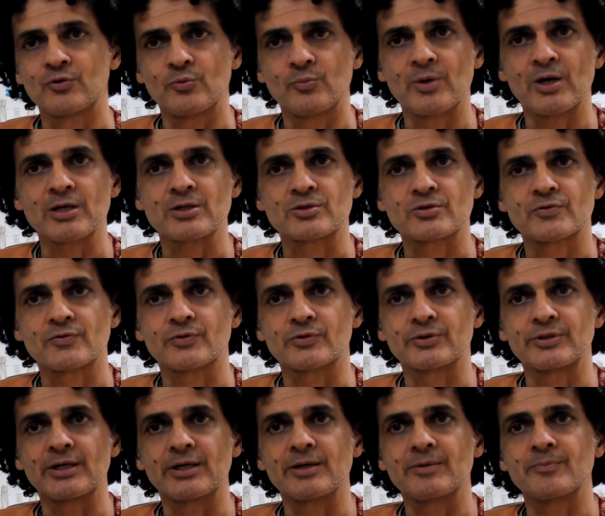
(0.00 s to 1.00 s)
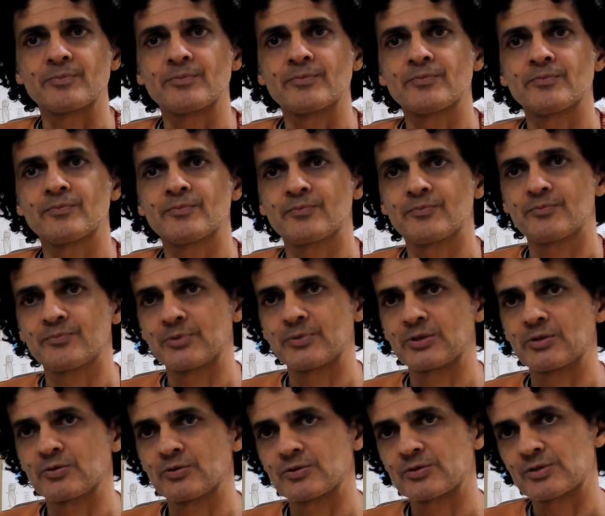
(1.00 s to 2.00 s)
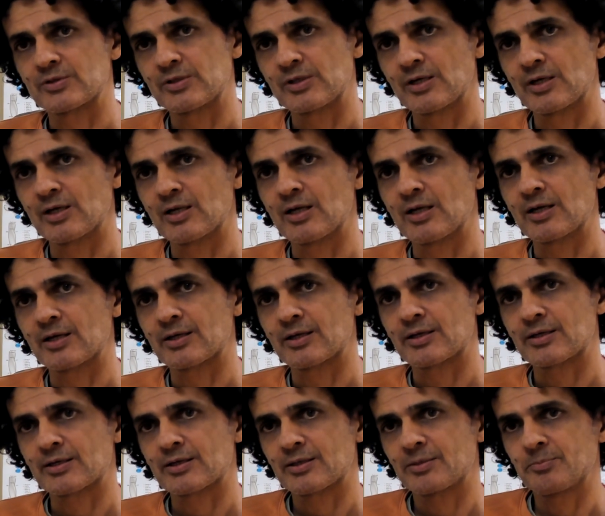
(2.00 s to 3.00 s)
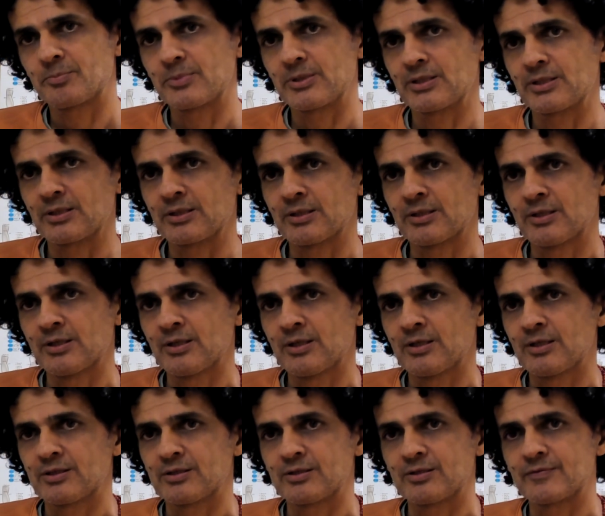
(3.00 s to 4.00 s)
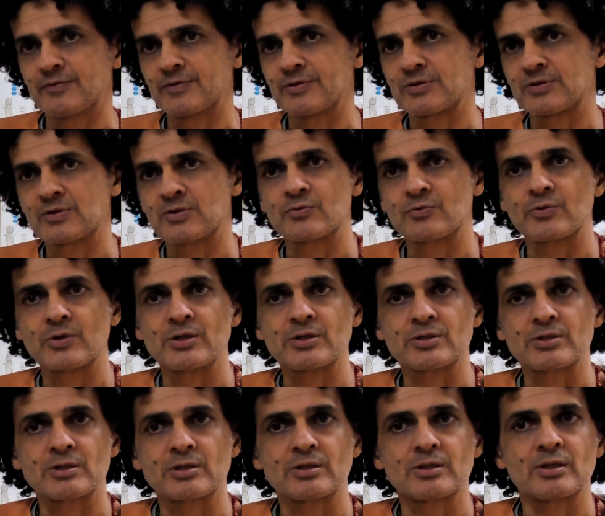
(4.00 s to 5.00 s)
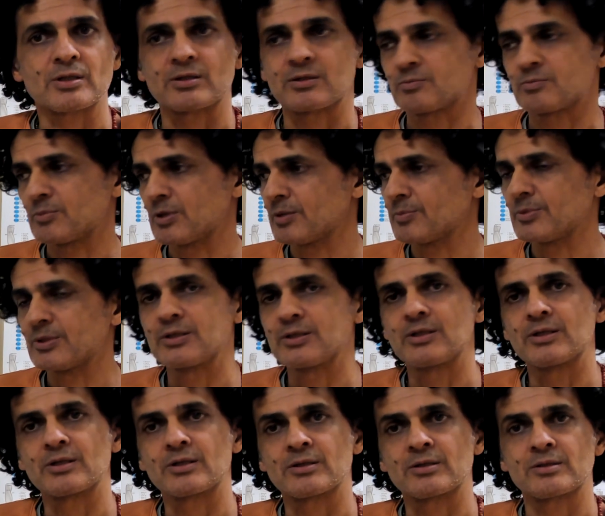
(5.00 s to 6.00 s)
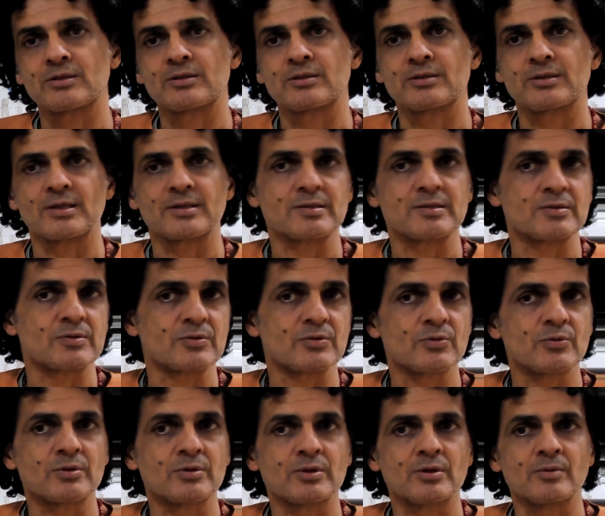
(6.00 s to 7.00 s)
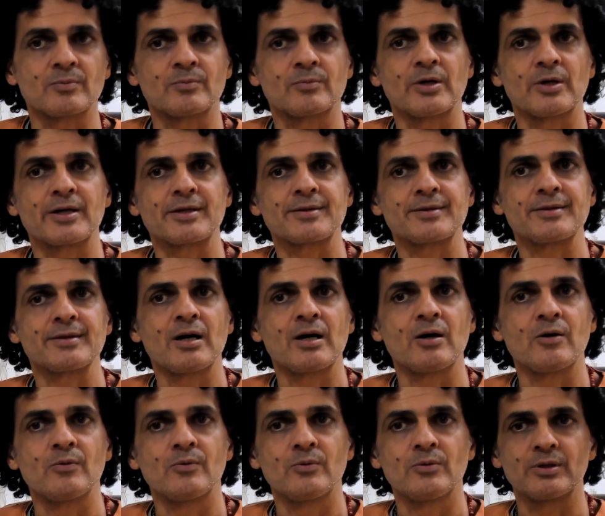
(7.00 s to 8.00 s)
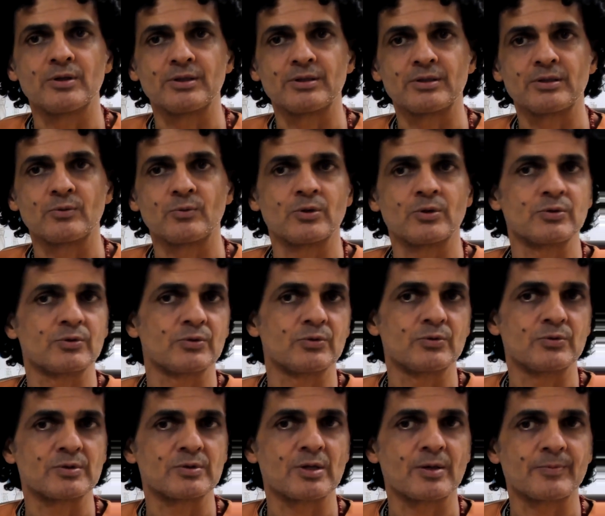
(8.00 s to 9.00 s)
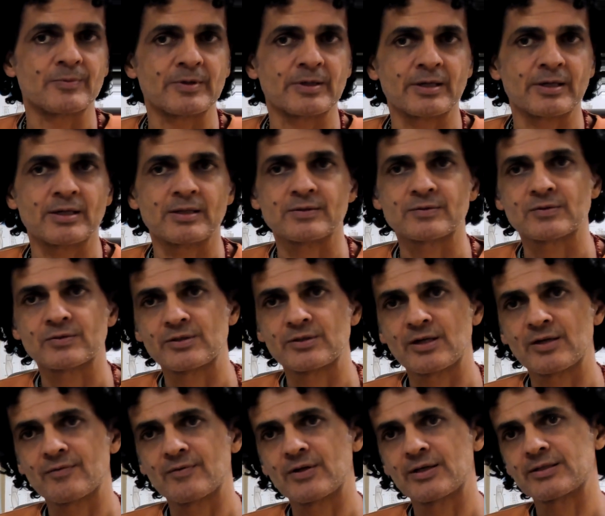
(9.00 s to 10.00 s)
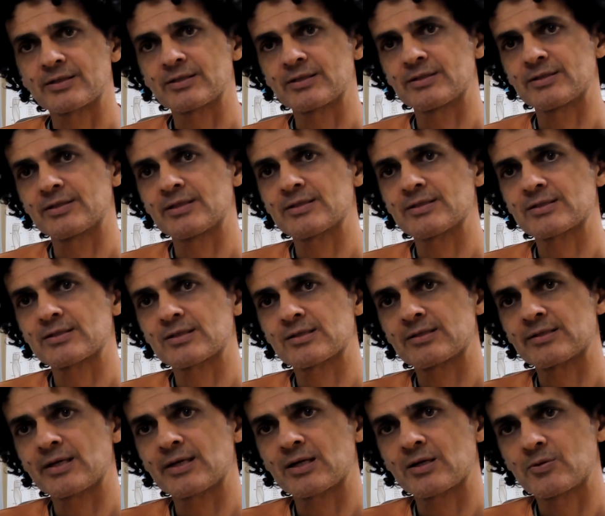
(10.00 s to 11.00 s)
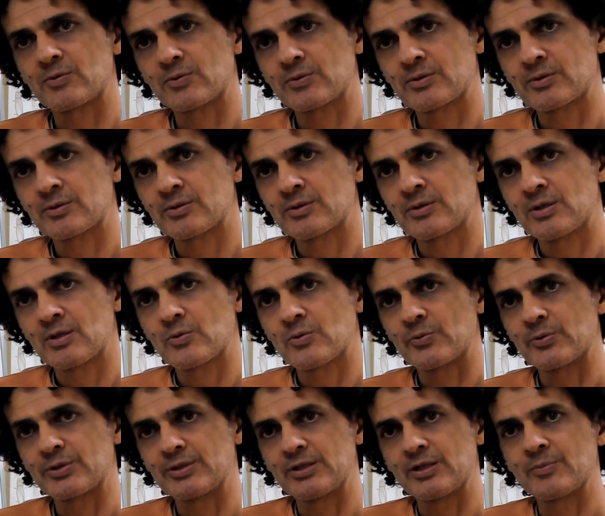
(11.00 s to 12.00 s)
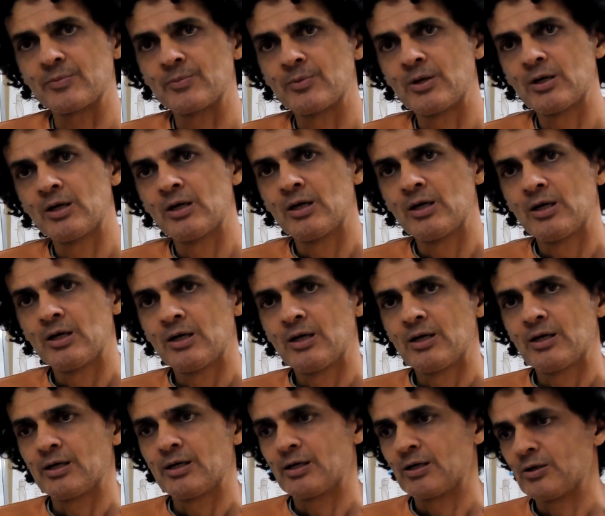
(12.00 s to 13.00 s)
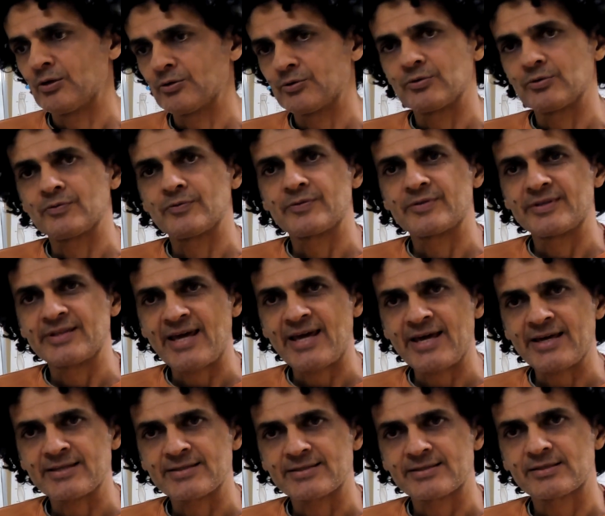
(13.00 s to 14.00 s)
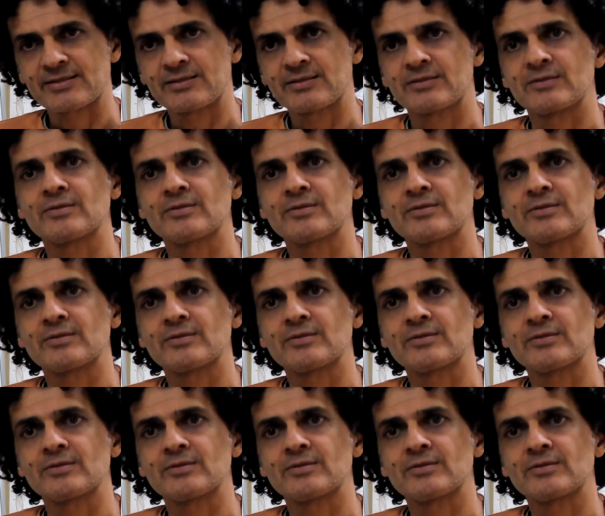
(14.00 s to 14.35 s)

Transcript: much for them, because they are like, can be different situation that maybe they doesn't suit them right now, and they want to do something else. So they have like tendency to take with them a lot of task